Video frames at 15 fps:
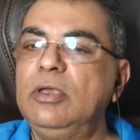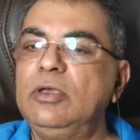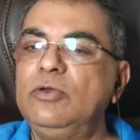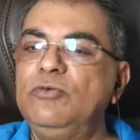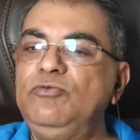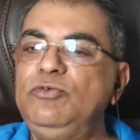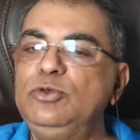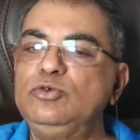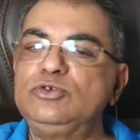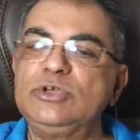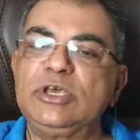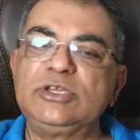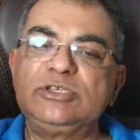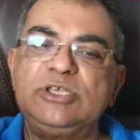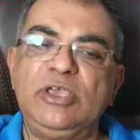
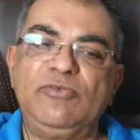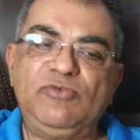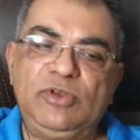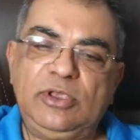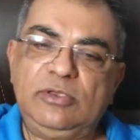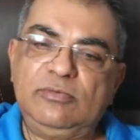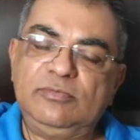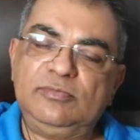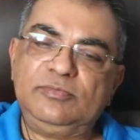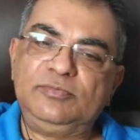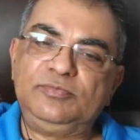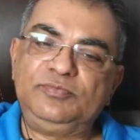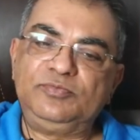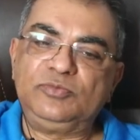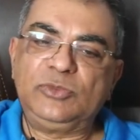future safety.
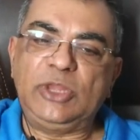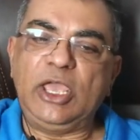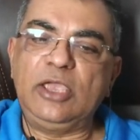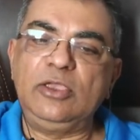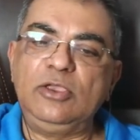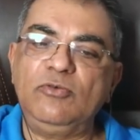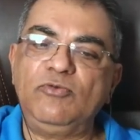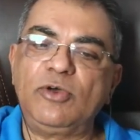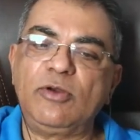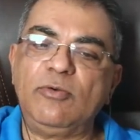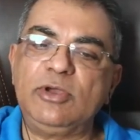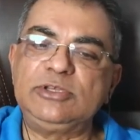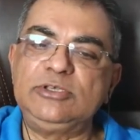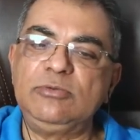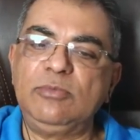Thank you for
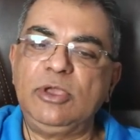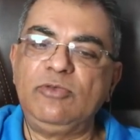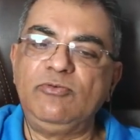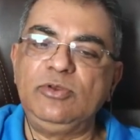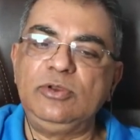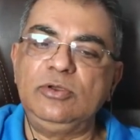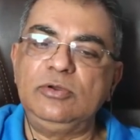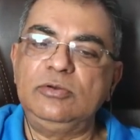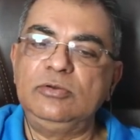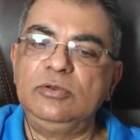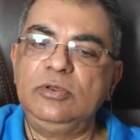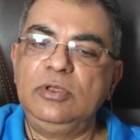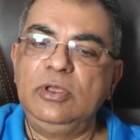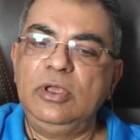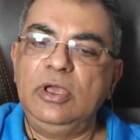watching my video.
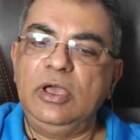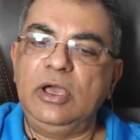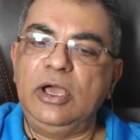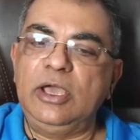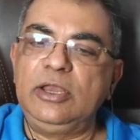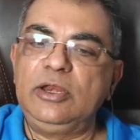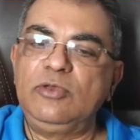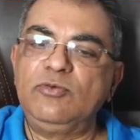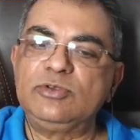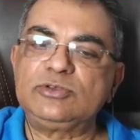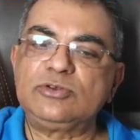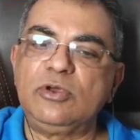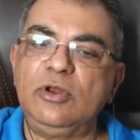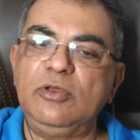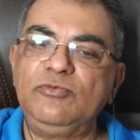I request
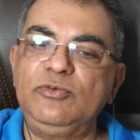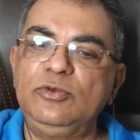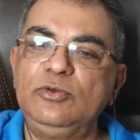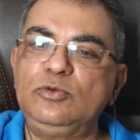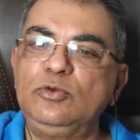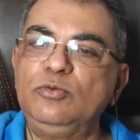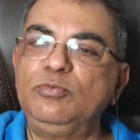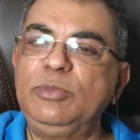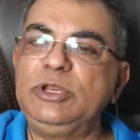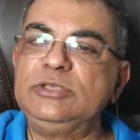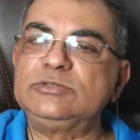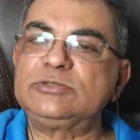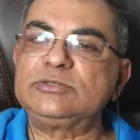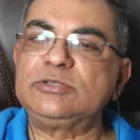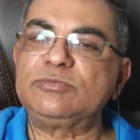all of you to
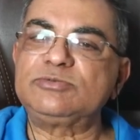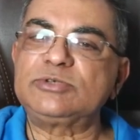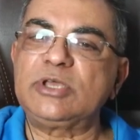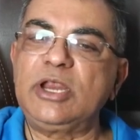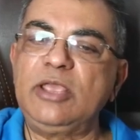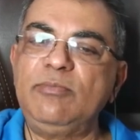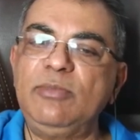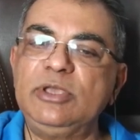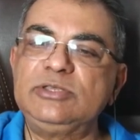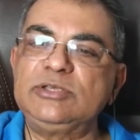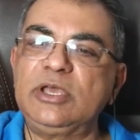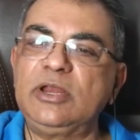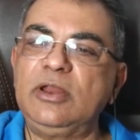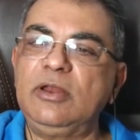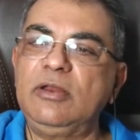please subscribe my
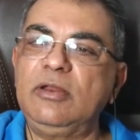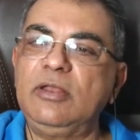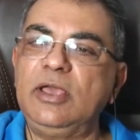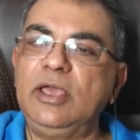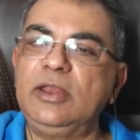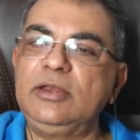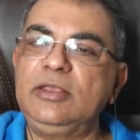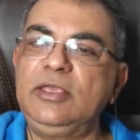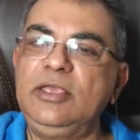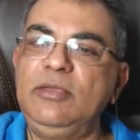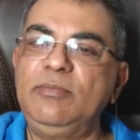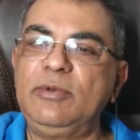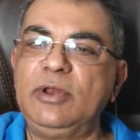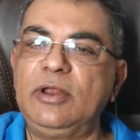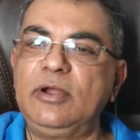channel and keep
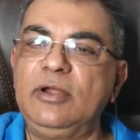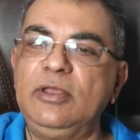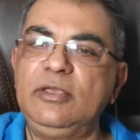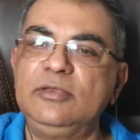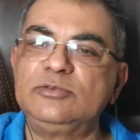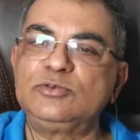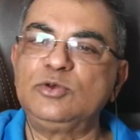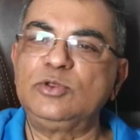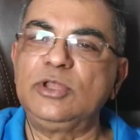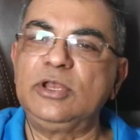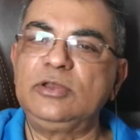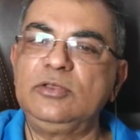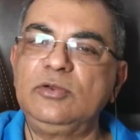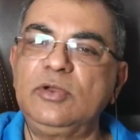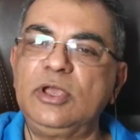learning so
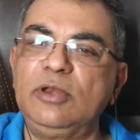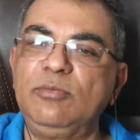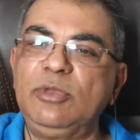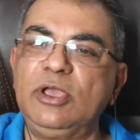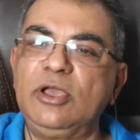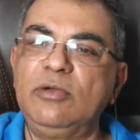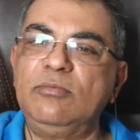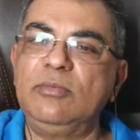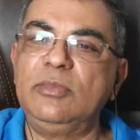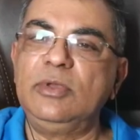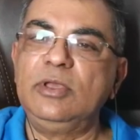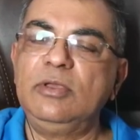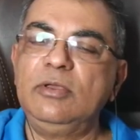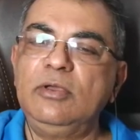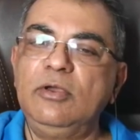that you can become
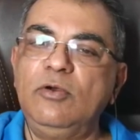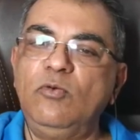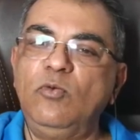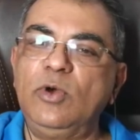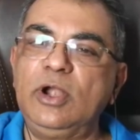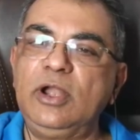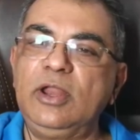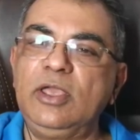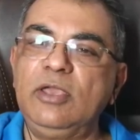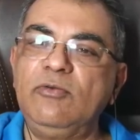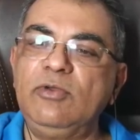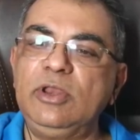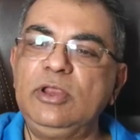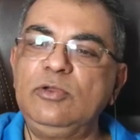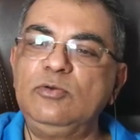one day a
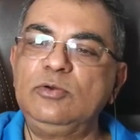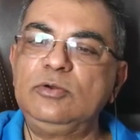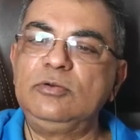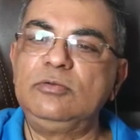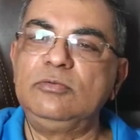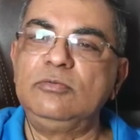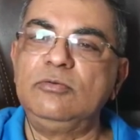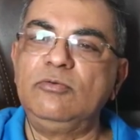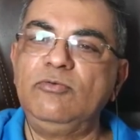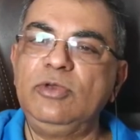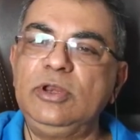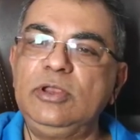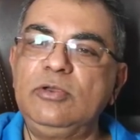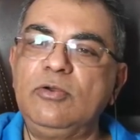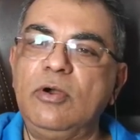very good,
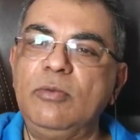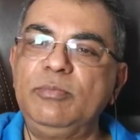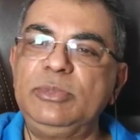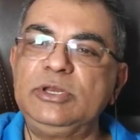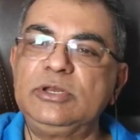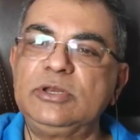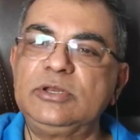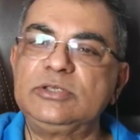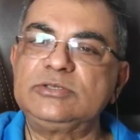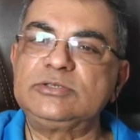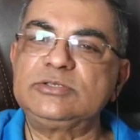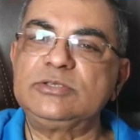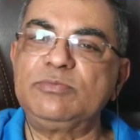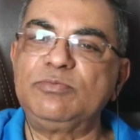very competent HSC